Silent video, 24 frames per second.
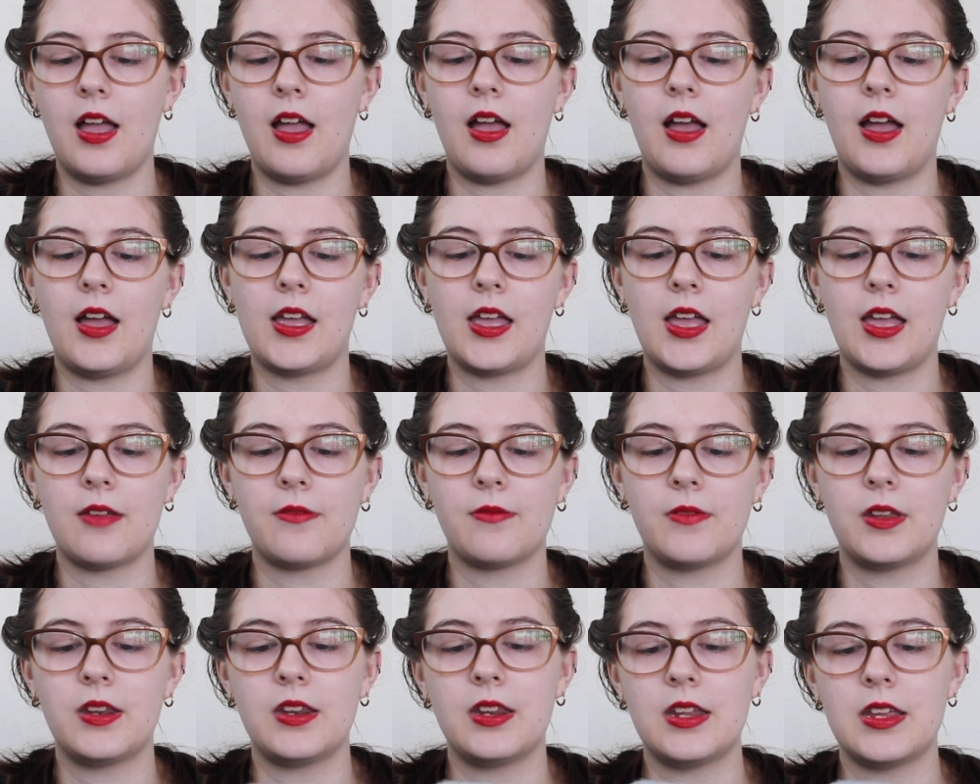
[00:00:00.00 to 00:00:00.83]
I
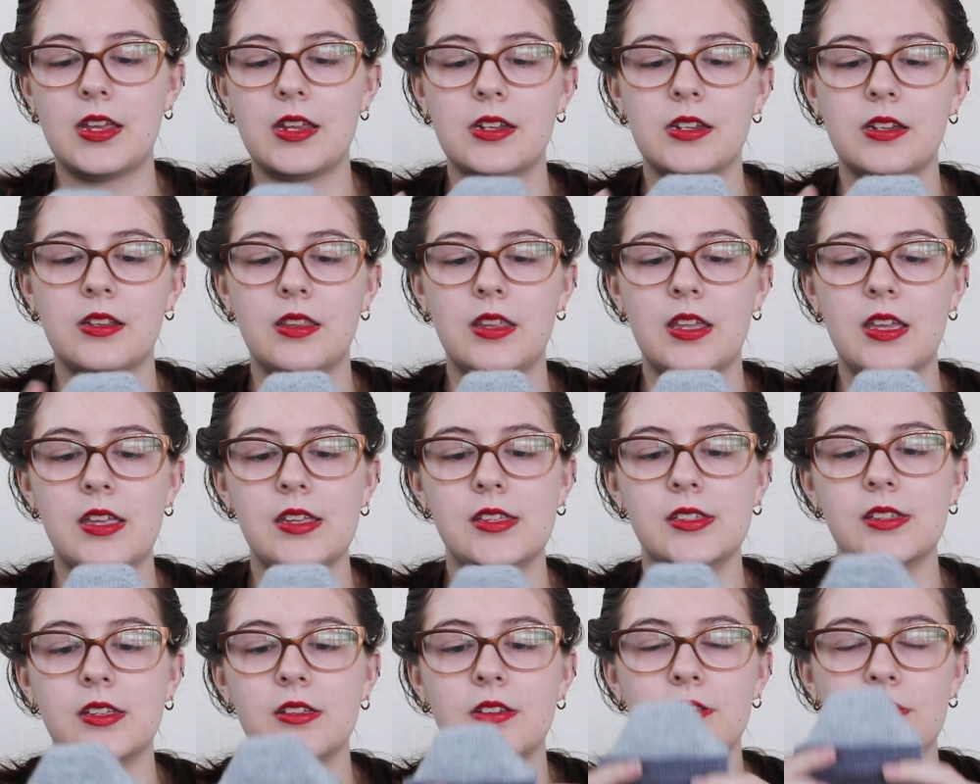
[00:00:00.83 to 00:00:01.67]
have knit
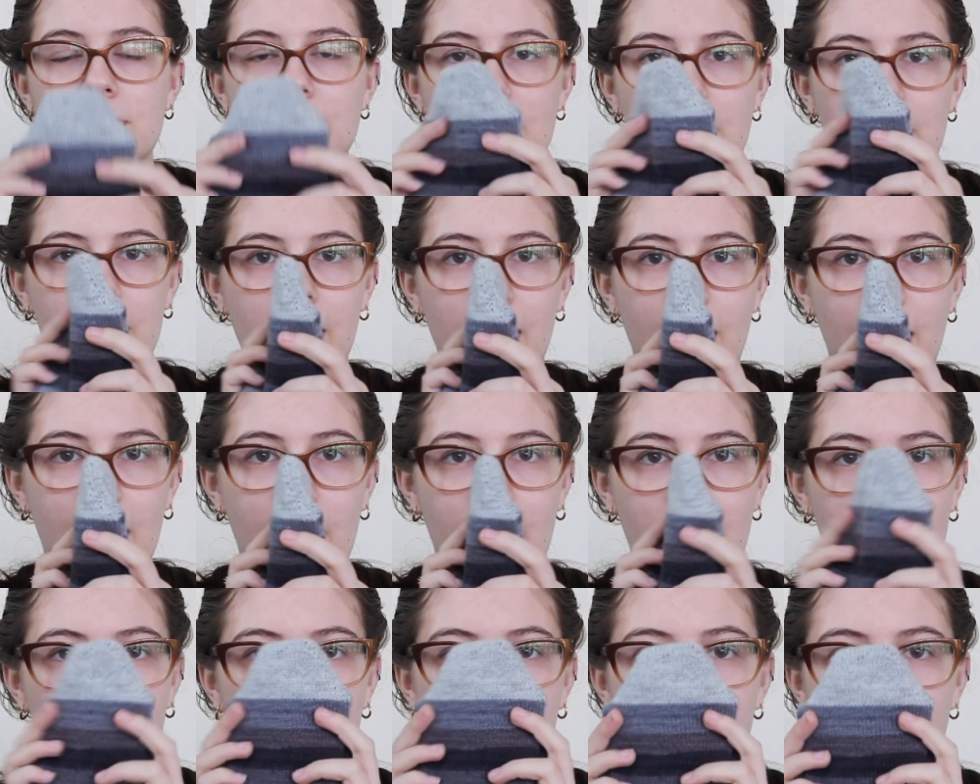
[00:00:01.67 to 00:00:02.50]
these using
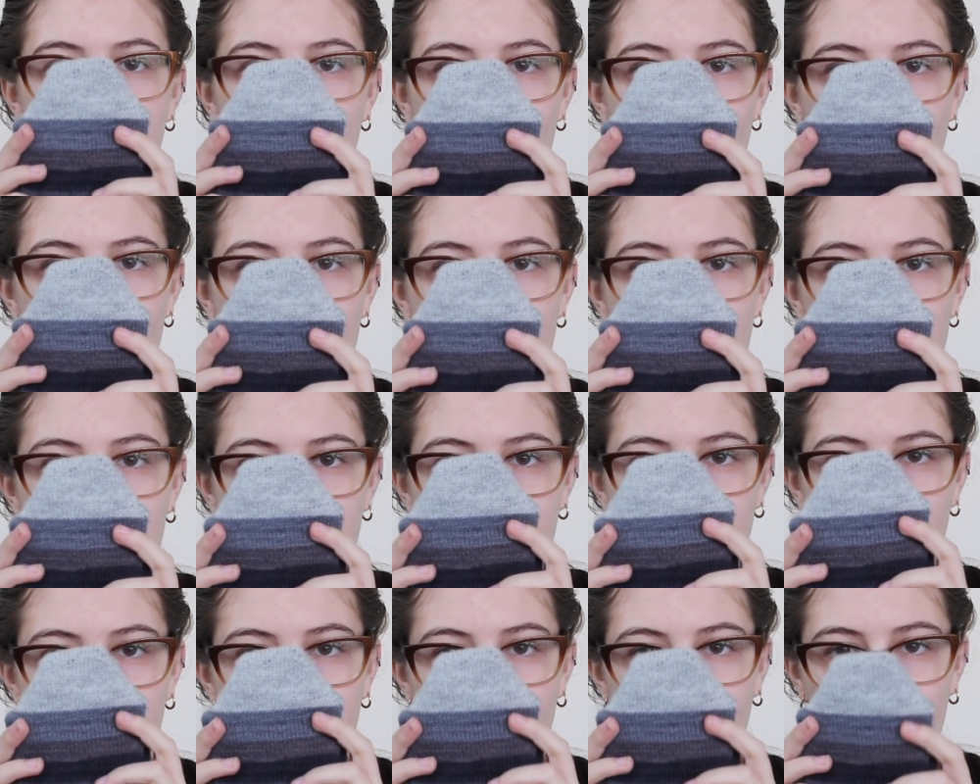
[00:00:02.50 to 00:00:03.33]
a German
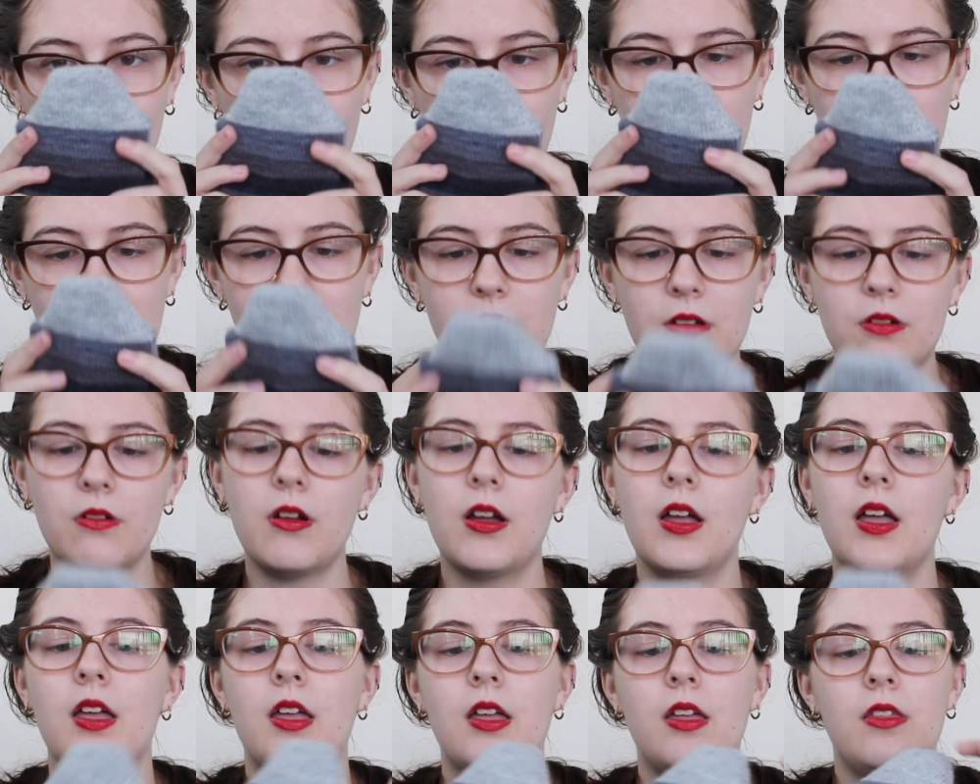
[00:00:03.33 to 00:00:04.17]
short row heel.
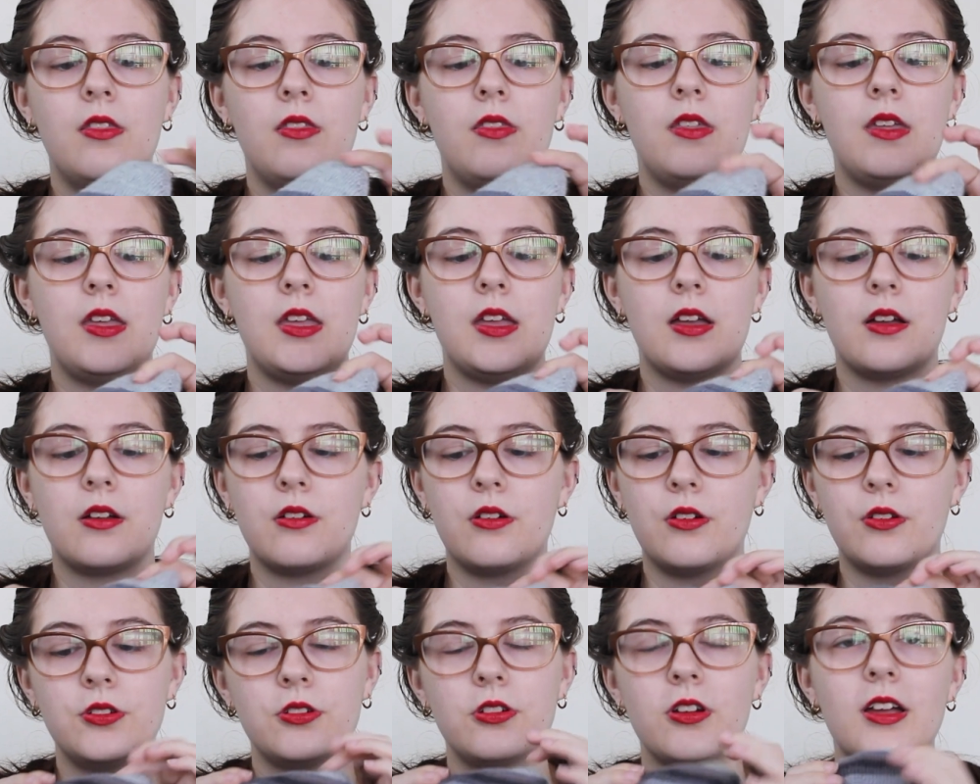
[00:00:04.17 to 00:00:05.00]
The
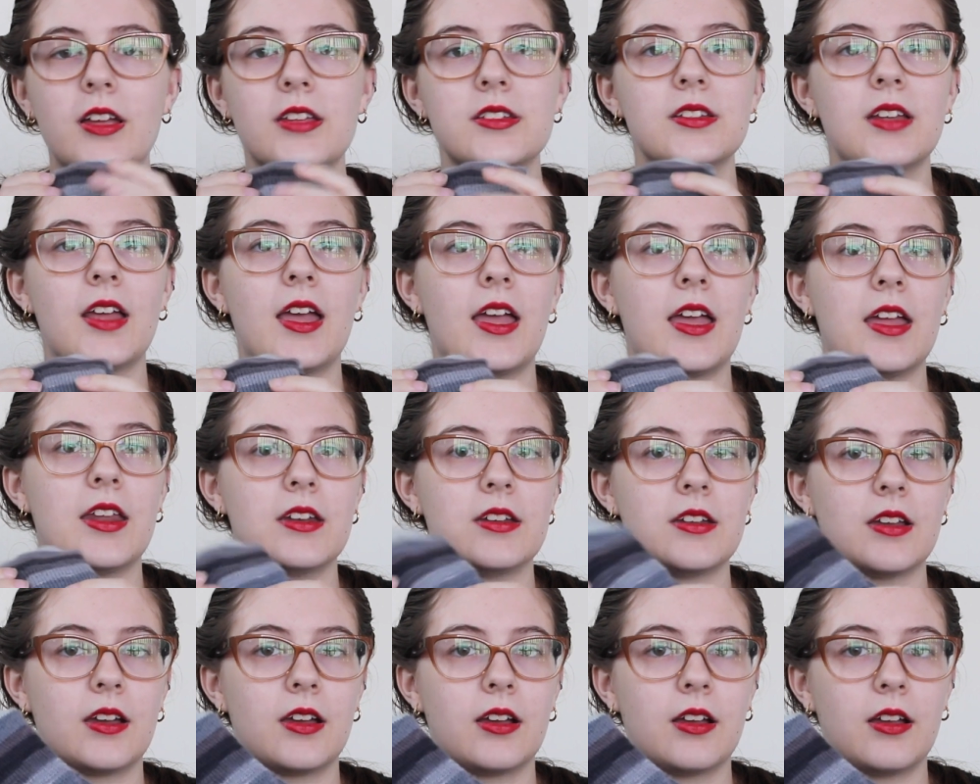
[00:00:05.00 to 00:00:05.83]
contrast and